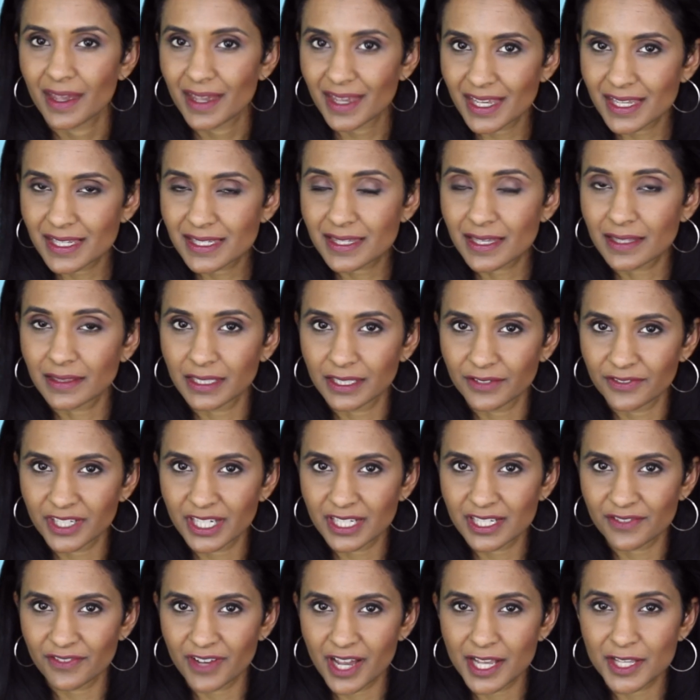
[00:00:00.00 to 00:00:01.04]
Is the Livia
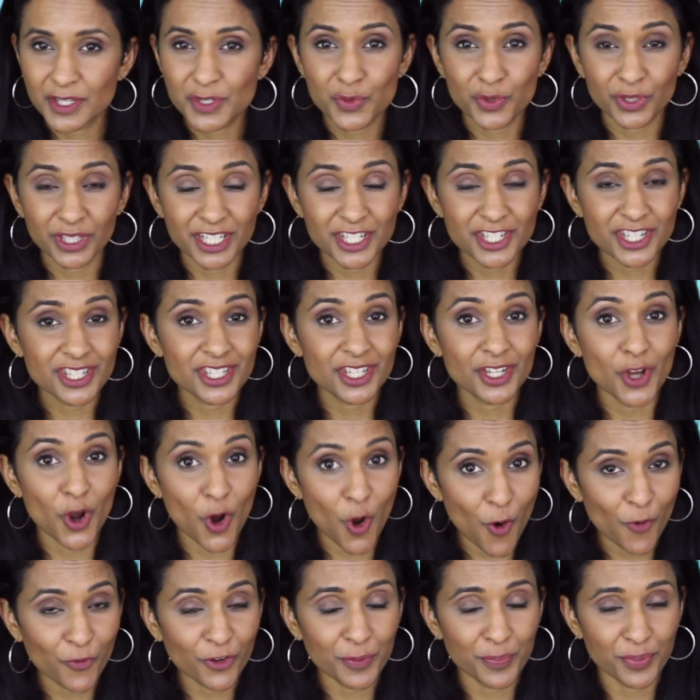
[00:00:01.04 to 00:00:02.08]
device really just an
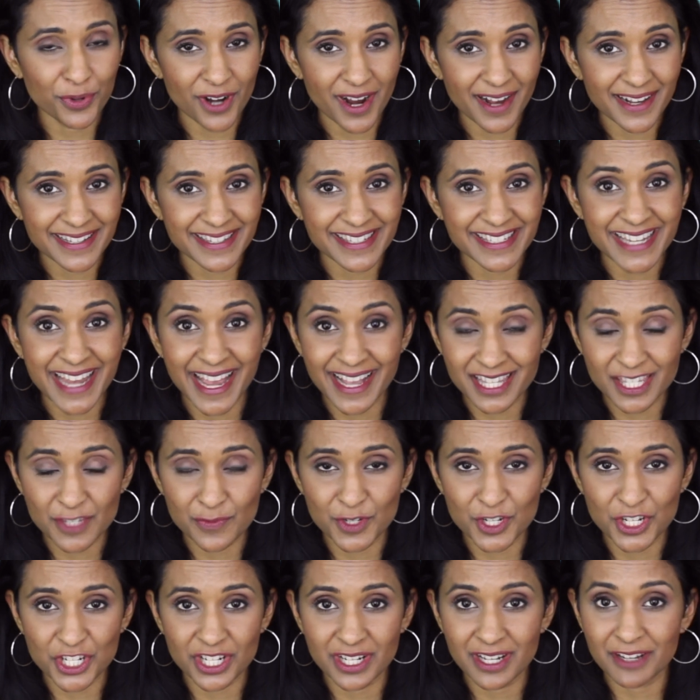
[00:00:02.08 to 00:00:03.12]
overpriced TENS
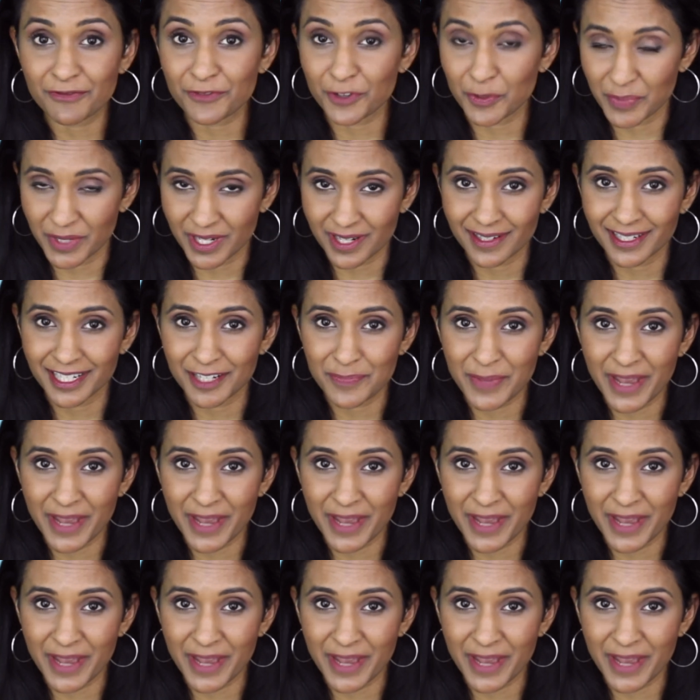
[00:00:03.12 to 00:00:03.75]
machine for period